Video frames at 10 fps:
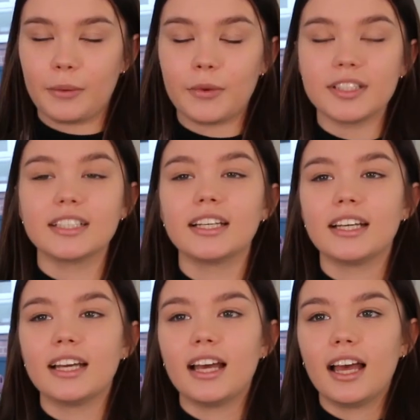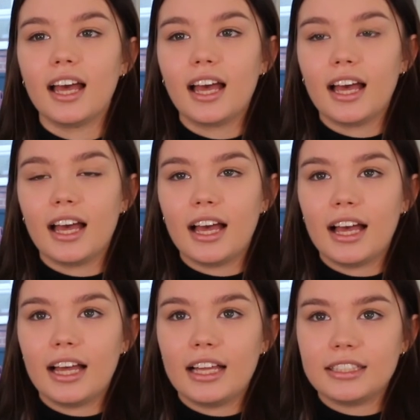that I want.
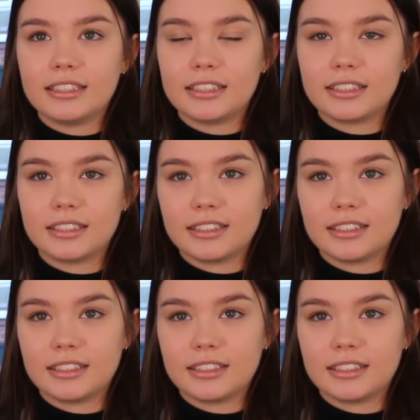And